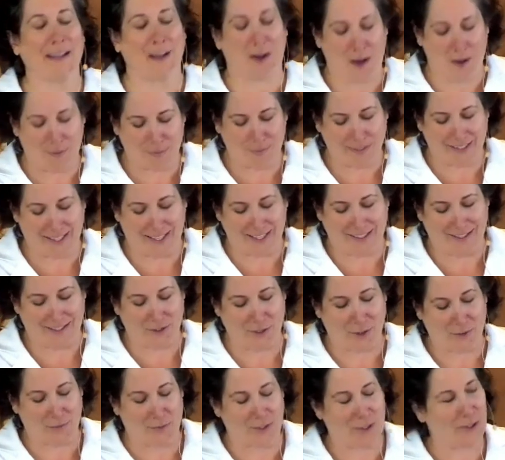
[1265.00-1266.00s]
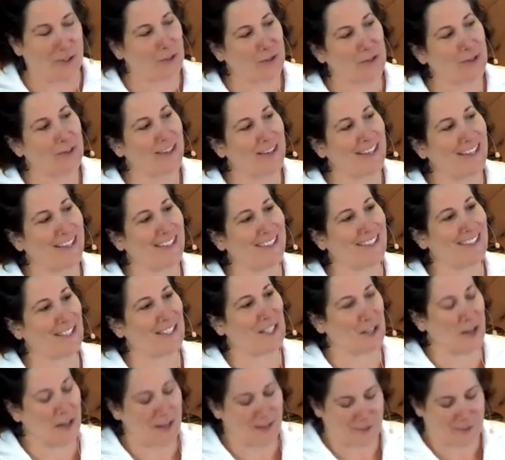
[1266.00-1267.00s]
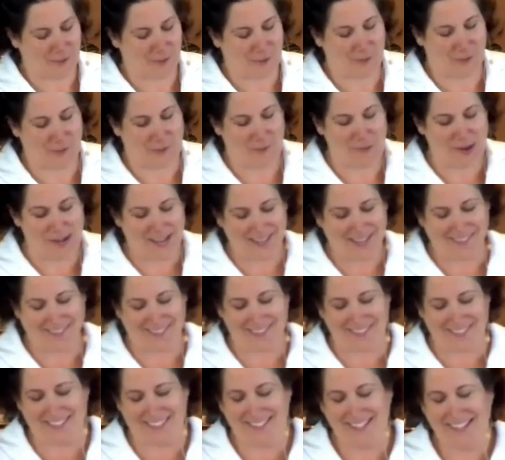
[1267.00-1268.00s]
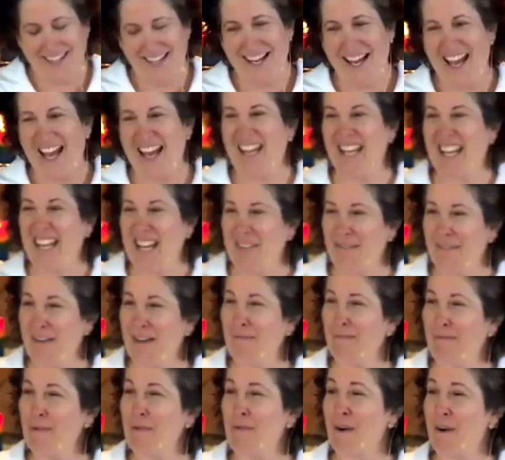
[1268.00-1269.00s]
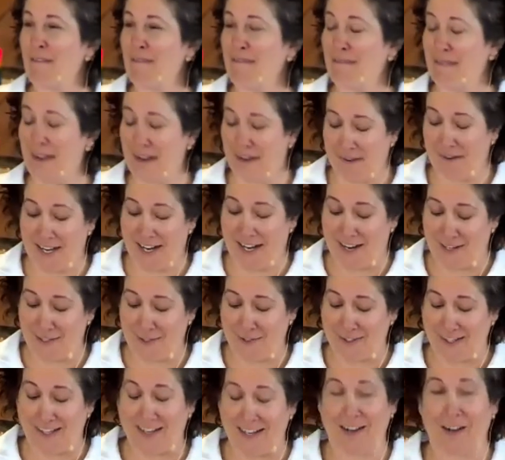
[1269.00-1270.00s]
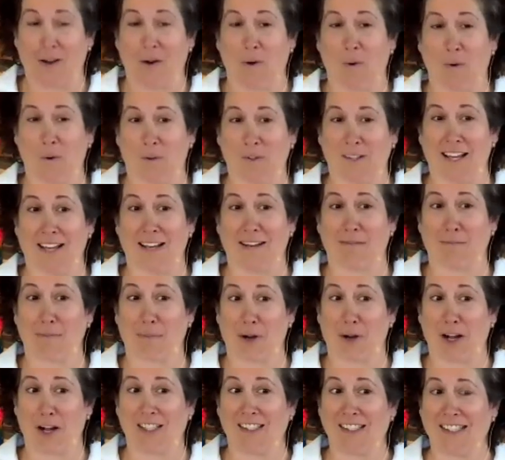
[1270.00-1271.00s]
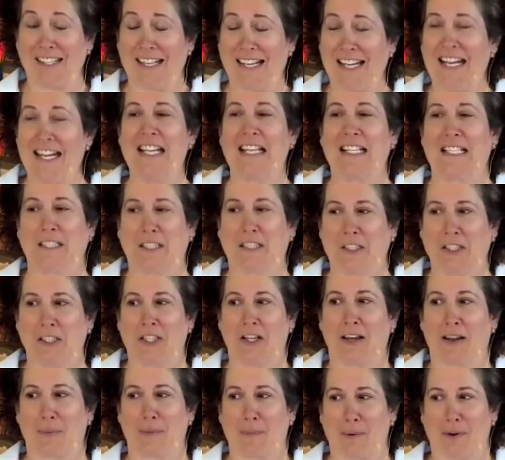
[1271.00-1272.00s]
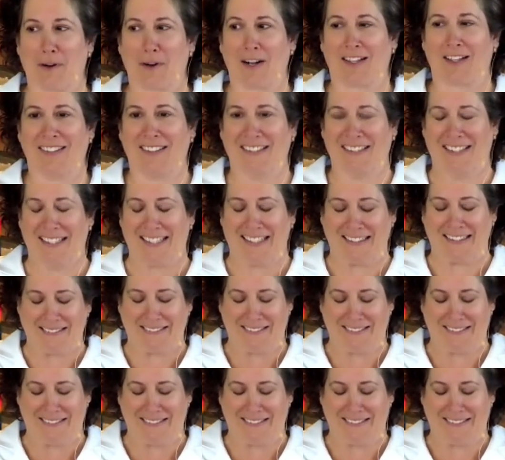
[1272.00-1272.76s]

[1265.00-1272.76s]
obligated to ensure that it does not go to waste, and even if you are very hungry, a whole head of broccoli is a lot of broccoli.